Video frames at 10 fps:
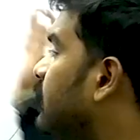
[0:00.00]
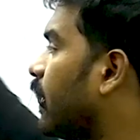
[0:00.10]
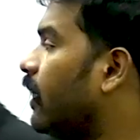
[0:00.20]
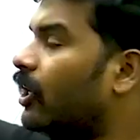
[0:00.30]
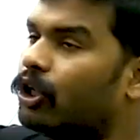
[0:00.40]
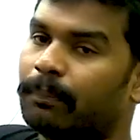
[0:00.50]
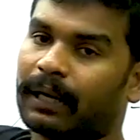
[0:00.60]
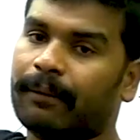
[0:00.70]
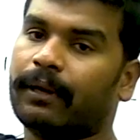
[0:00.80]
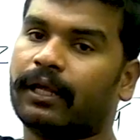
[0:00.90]
secondary to
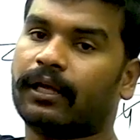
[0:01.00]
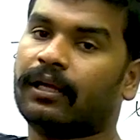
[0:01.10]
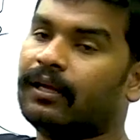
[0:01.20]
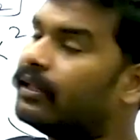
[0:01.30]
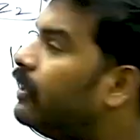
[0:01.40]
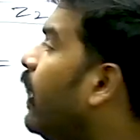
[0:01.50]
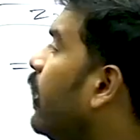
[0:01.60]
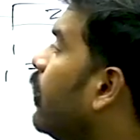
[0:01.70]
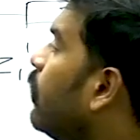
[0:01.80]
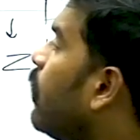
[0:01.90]
primary.
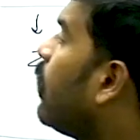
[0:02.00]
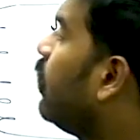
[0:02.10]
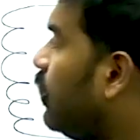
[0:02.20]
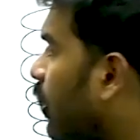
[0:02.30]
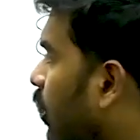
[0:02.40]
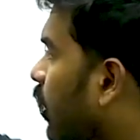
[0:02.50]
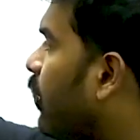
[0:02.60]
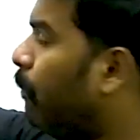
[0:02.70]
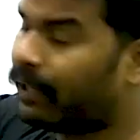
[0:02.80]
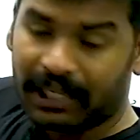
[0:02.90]
Then the
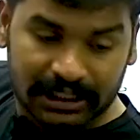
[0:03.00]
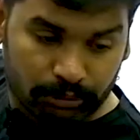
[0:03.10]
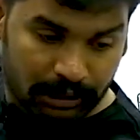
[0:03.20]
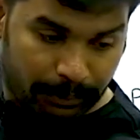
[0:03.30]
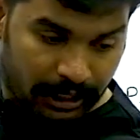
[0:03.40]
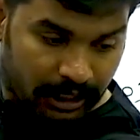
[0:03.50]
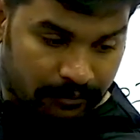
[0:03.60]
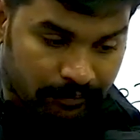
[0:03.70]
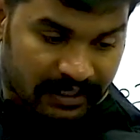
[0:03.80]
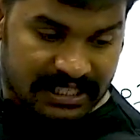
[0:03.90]
impedance will
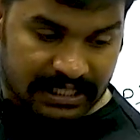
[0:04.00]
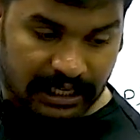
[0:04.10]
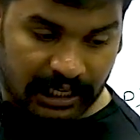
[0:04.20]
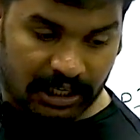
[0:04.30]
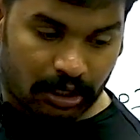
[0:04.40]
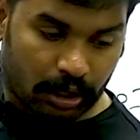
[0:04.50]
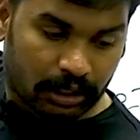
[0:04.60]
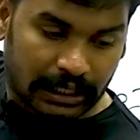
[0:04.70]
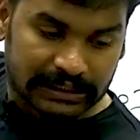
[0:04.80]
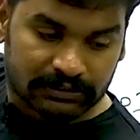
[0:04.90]
be scaled or
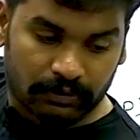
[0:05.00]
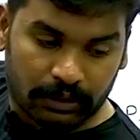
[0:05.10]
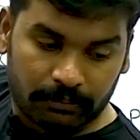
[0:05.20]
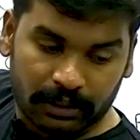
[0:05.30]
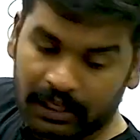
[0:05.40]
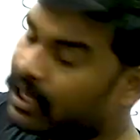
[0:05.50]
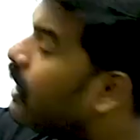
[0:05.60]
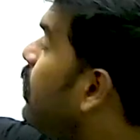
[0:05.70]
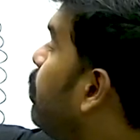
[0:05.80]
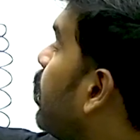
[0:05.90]
transformed
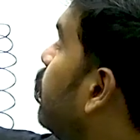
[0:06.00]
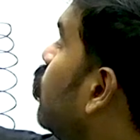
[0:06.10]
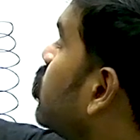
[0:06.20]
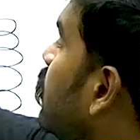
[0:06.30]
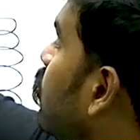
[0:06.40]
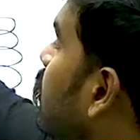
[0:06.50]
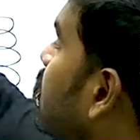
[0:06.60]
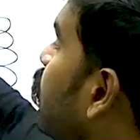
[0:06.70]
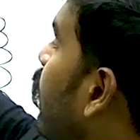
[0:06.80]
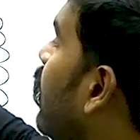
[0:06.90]
in proportion to the
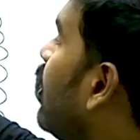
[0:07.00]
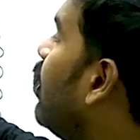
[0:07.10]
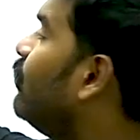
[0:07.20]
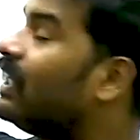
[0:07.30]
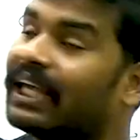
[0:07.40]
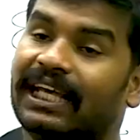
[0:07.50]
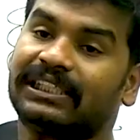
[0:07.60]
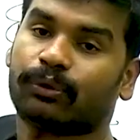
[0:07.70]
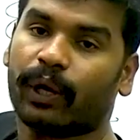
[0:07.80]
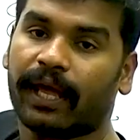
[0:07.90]
square of the k
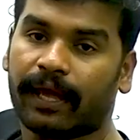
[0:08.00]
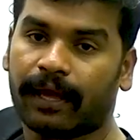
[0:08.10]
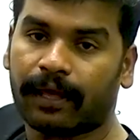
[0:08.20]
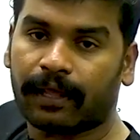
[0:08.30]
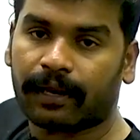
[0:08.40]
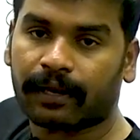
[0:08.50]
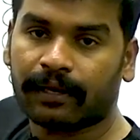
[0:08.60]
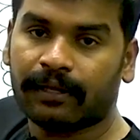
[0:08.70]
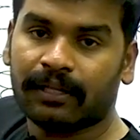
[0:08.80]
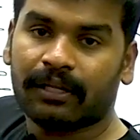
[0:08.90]
square.
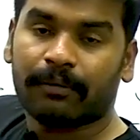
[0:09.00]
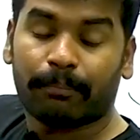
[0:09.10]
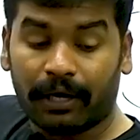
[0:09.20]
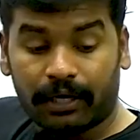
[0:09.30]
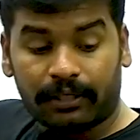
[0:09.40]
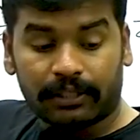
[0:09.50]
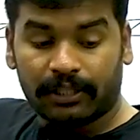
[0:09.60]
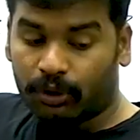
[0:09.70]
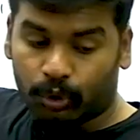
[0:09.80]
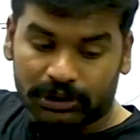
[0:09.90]
But
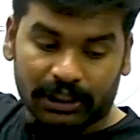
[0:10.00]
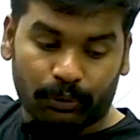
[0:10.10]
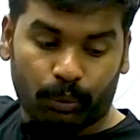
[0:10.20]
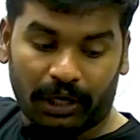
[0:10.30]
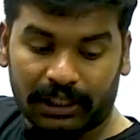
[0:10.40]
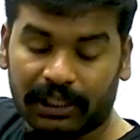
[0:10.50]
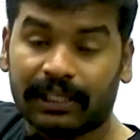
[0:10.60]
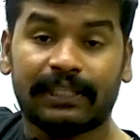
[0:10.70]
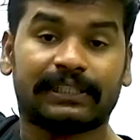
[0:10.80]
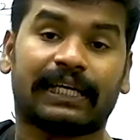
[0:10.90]
in the question what he is